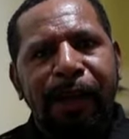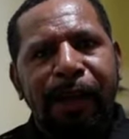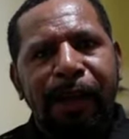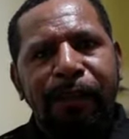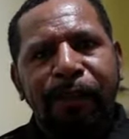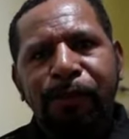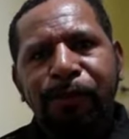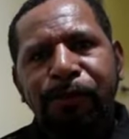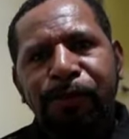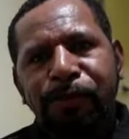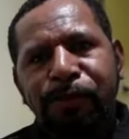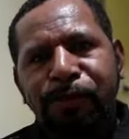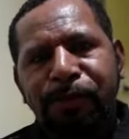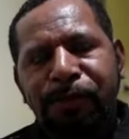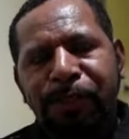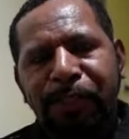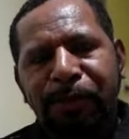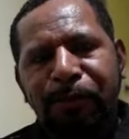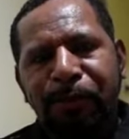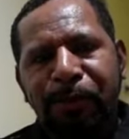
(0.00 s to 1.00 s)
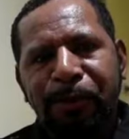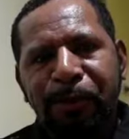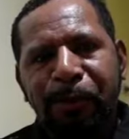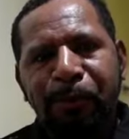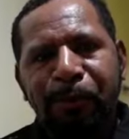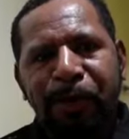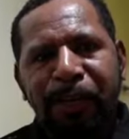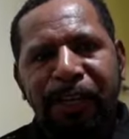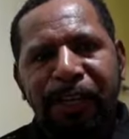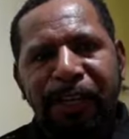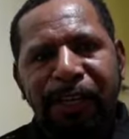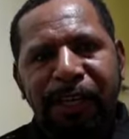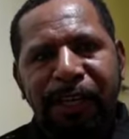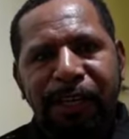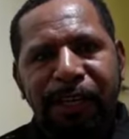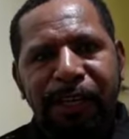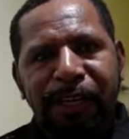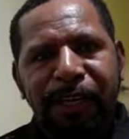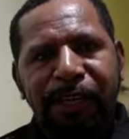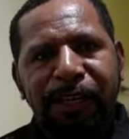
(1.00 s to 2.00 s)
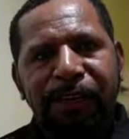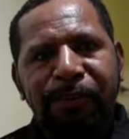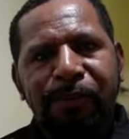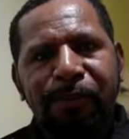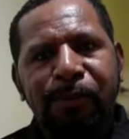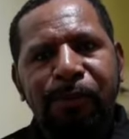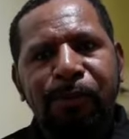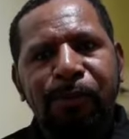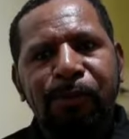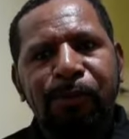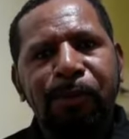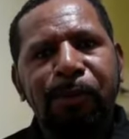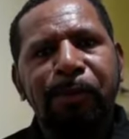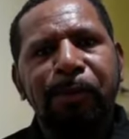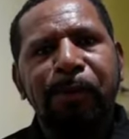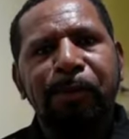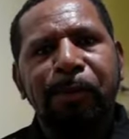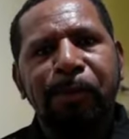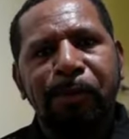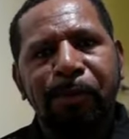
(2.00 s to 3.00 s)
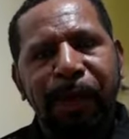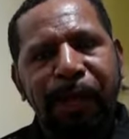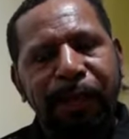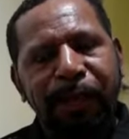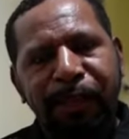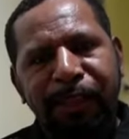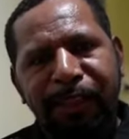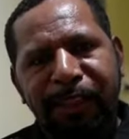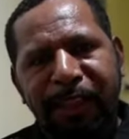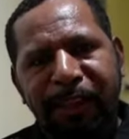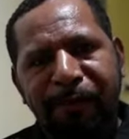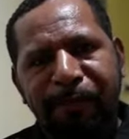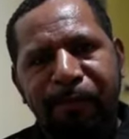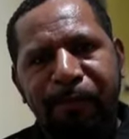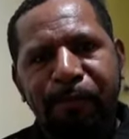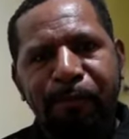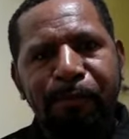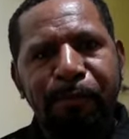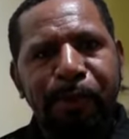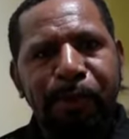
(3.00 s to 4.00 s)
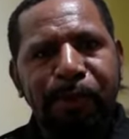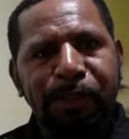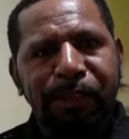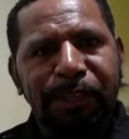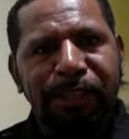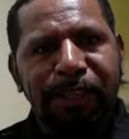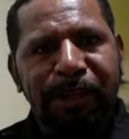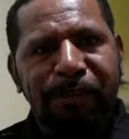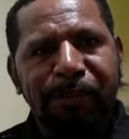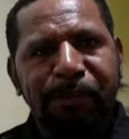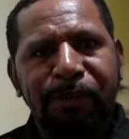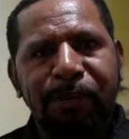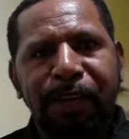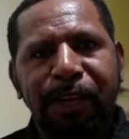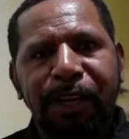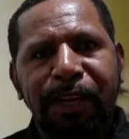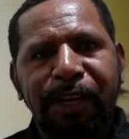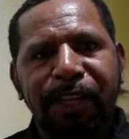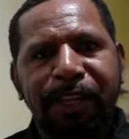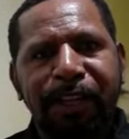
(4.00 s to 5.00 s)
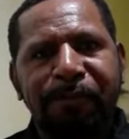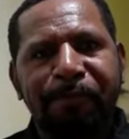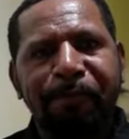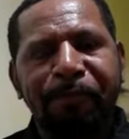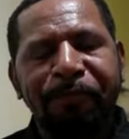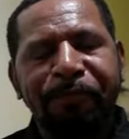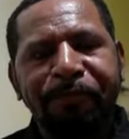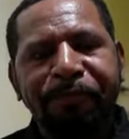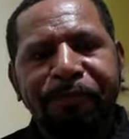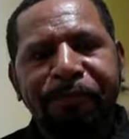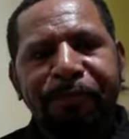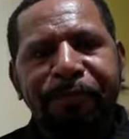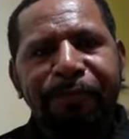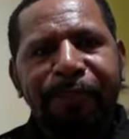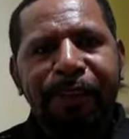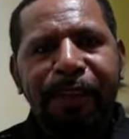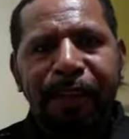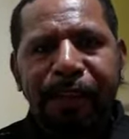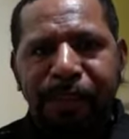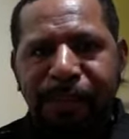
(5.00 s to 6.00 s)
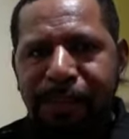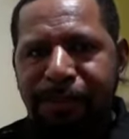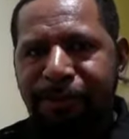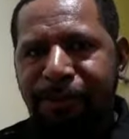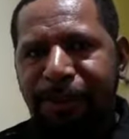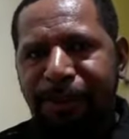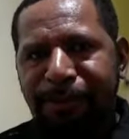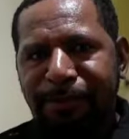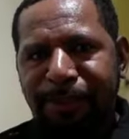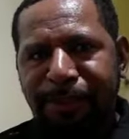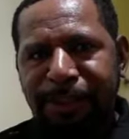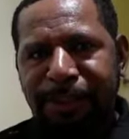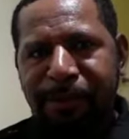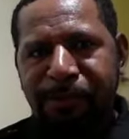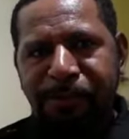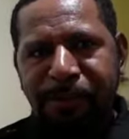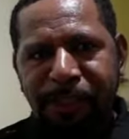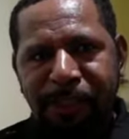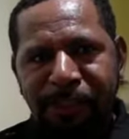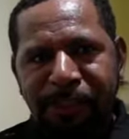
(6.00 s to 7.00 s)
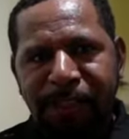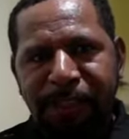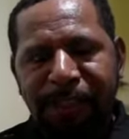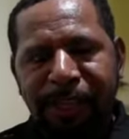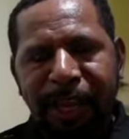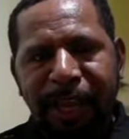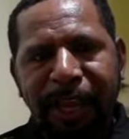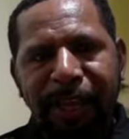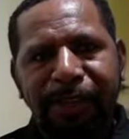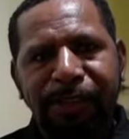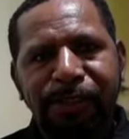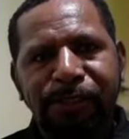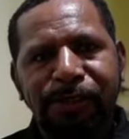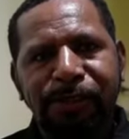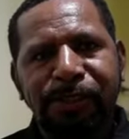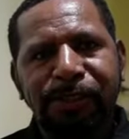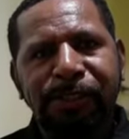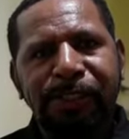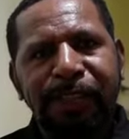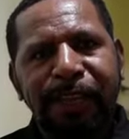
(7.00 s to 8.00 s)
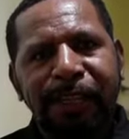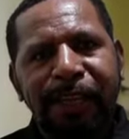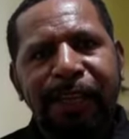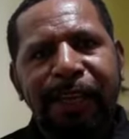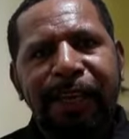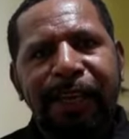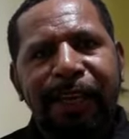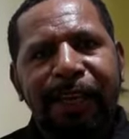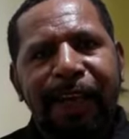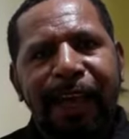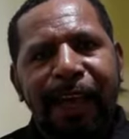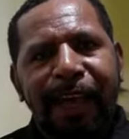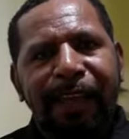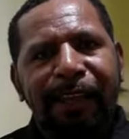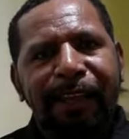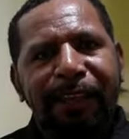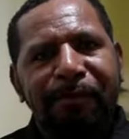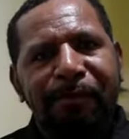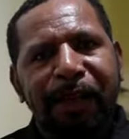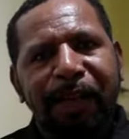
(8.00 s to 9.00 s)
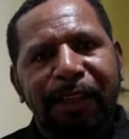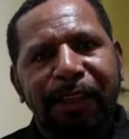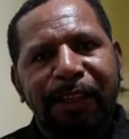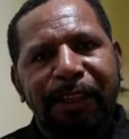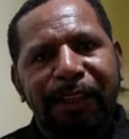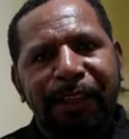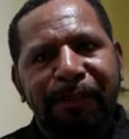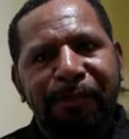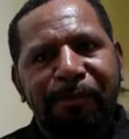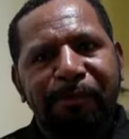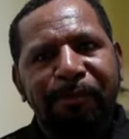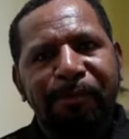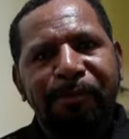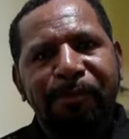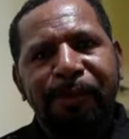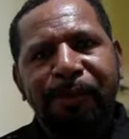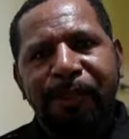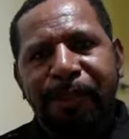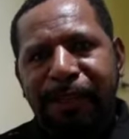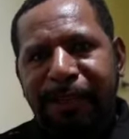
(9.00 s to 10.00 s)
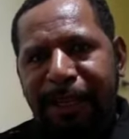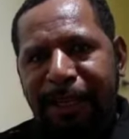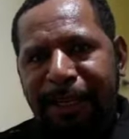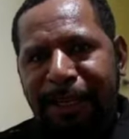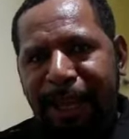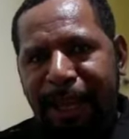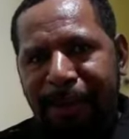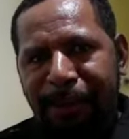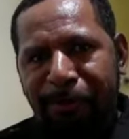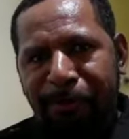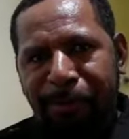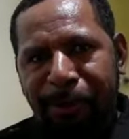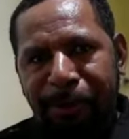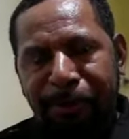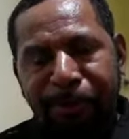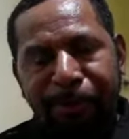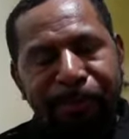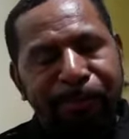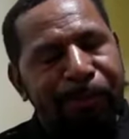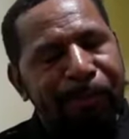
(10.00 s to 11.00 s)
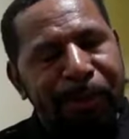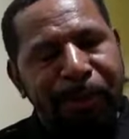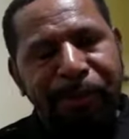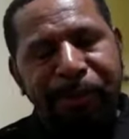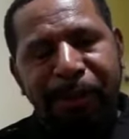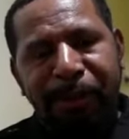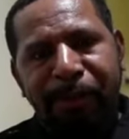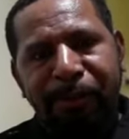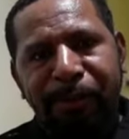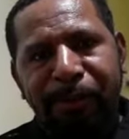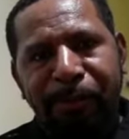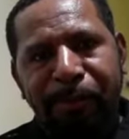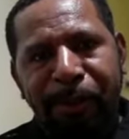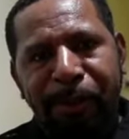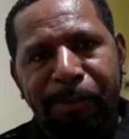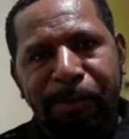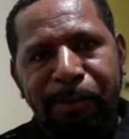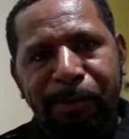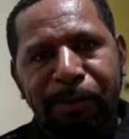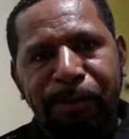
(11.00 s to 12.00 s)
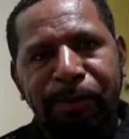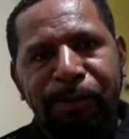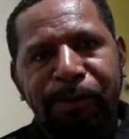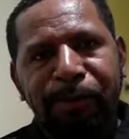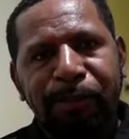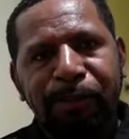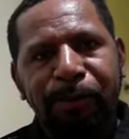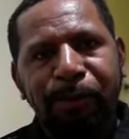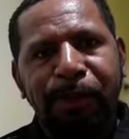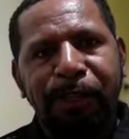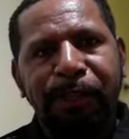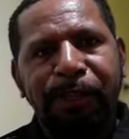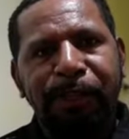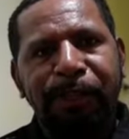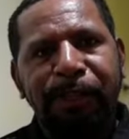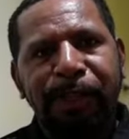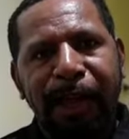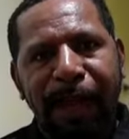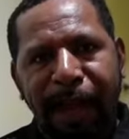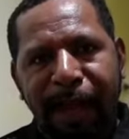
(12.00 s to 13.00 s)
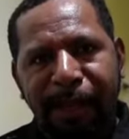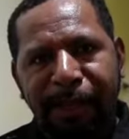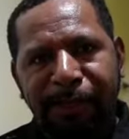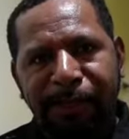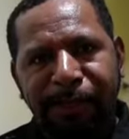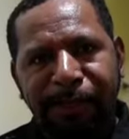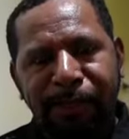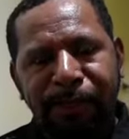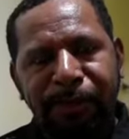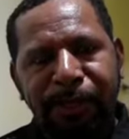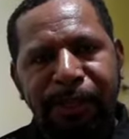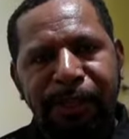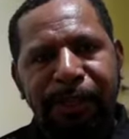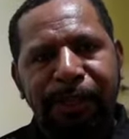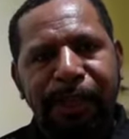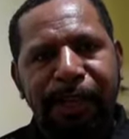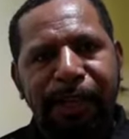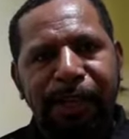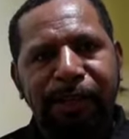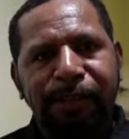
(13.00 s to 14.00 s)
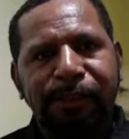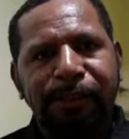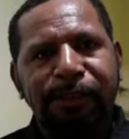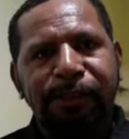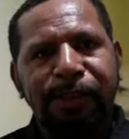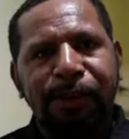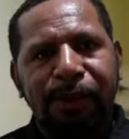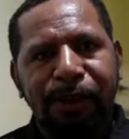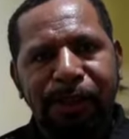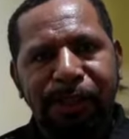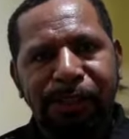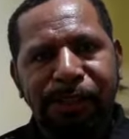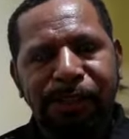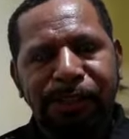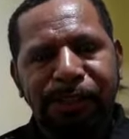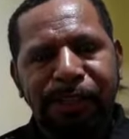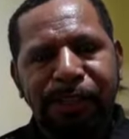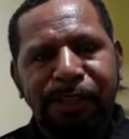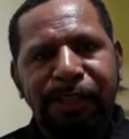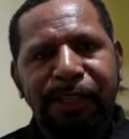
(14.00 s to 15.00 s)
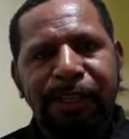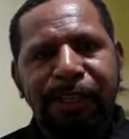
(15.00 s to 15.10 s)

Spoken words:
those youths that we will be bringing in, we will be making them, building them, creating them, developing them, changing their attitudes, and then make them that kind of person or people with high integrity and honesty.